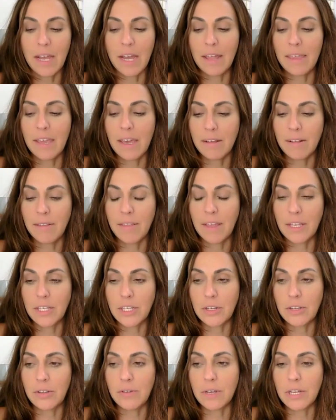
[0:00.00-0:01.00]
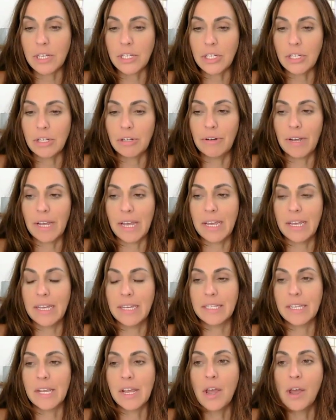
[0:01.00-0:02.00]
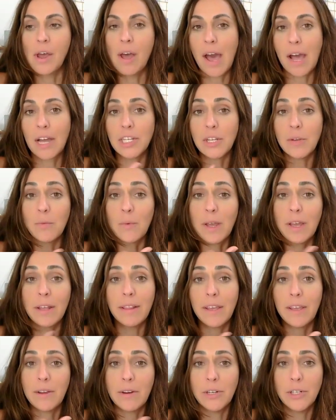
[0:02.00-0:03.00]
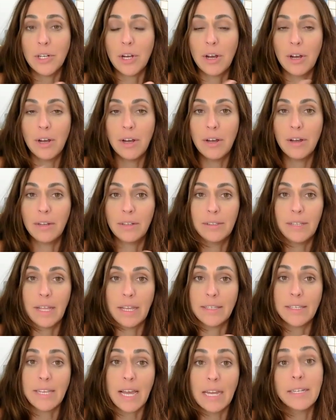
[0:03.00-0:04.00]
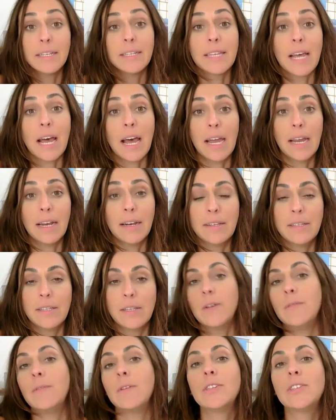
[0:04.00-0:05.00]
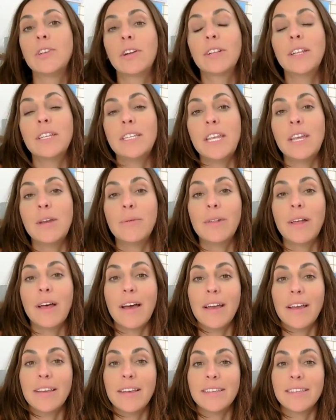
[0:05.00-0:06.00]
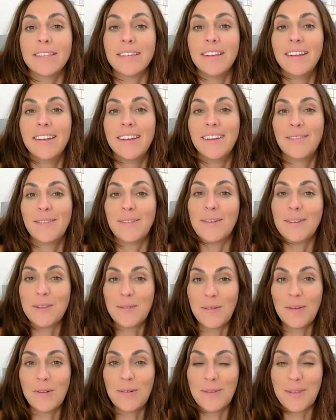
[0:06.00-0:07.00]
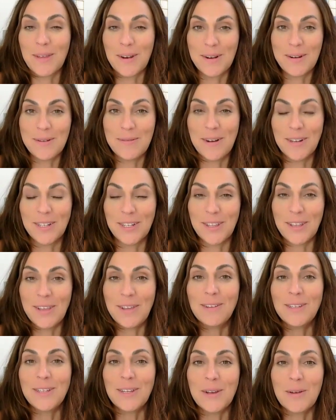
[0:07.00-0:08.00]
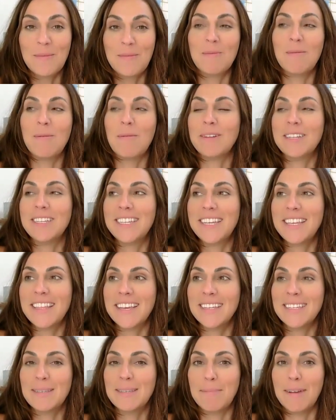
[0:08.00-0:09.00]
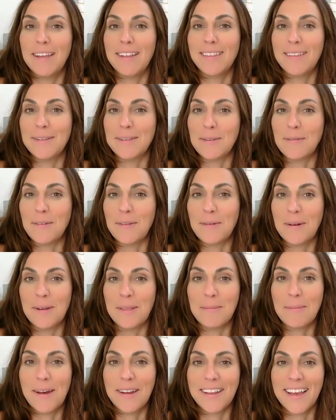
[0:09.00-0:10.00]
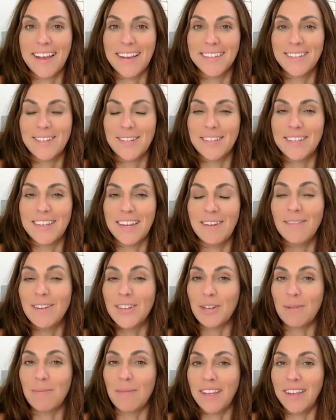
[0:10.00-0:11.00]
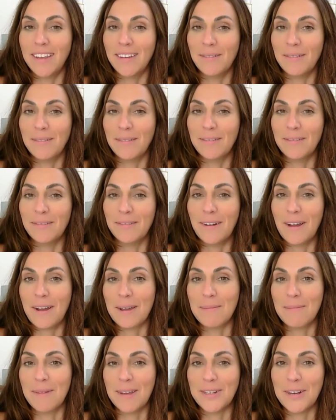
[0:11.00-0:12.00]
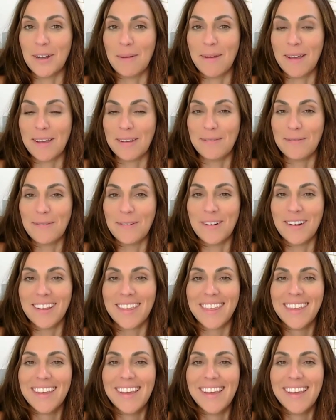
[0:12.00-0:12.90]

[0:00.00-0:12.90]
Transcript: Uh, the other thing too you can do is actually wiggling your jaw like side to side. So if you're struggling to equalize, for those of you that are watching the YouTube, you'll be able to see this, but those of you on the podcast, just envision me rocking my jaw back and forth.